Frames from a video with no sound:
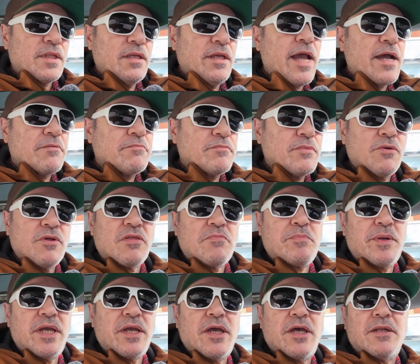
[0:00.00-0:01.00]
Yeah, it was
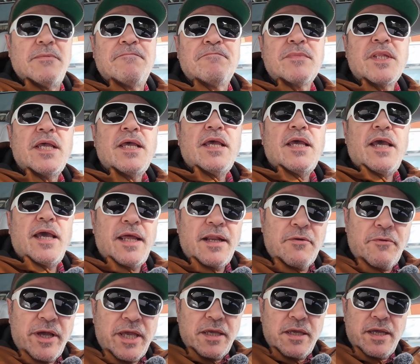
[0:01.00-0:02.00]
pretty good.
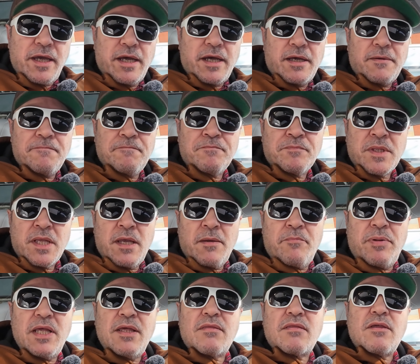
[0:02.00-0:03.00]
Anyway,
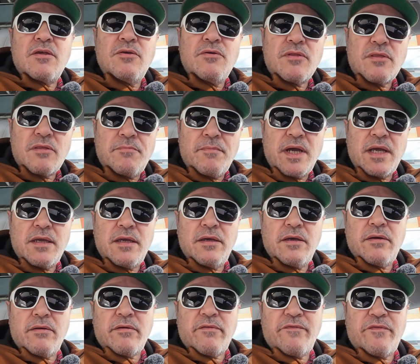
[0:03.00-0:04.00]
please use
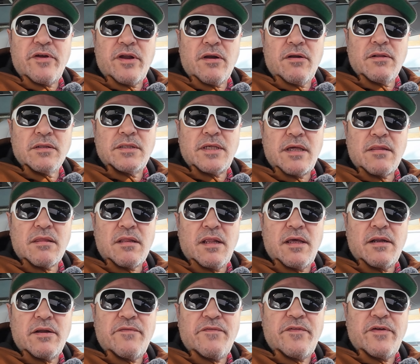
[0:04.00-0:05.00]
my referral,
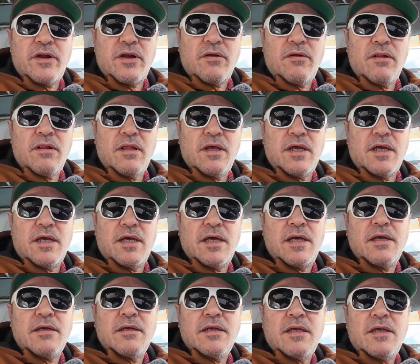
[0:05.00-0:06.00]
Tesla
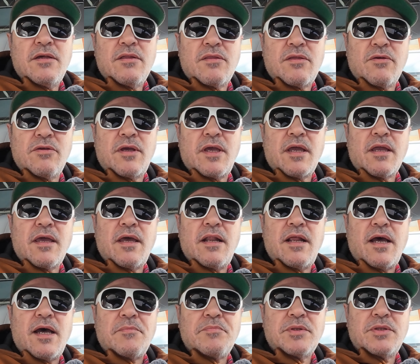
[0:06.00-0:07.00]
referral, so you can get
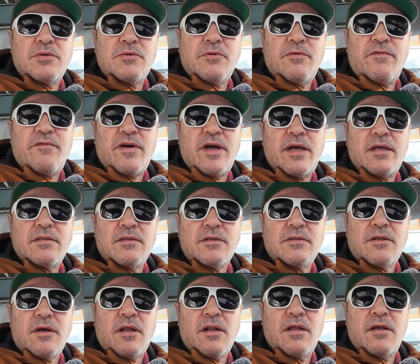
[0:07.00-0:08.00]
up to
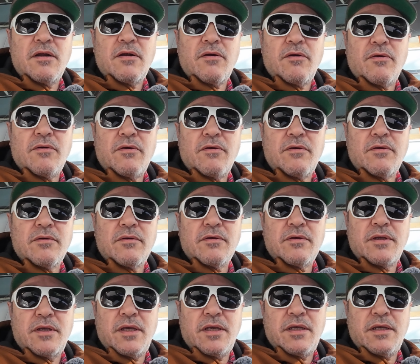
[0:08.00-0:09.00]
$500 or
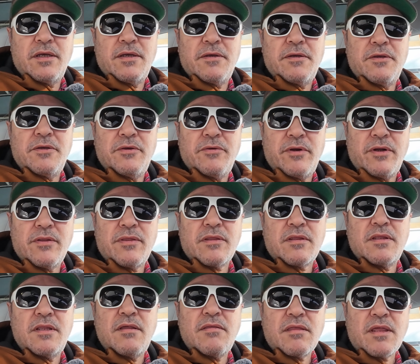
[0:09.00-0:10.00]
euros
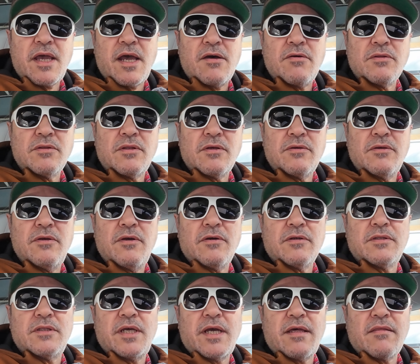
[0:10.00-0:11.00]
discount on
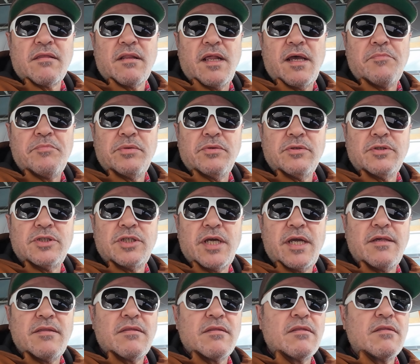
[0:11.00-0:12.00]
your Tesla
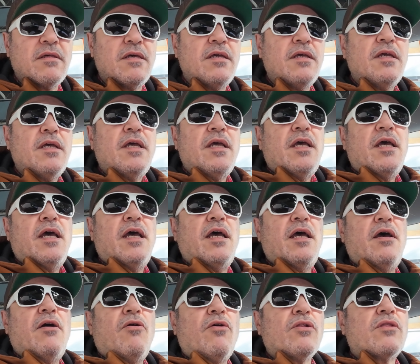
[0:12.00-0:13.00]
purchase.
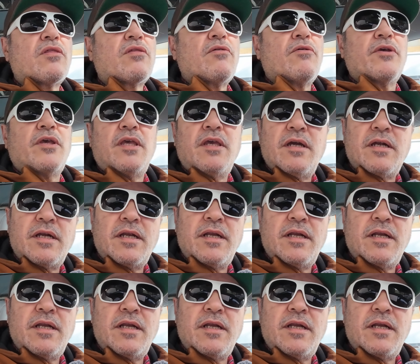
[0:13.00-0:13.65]
Also, here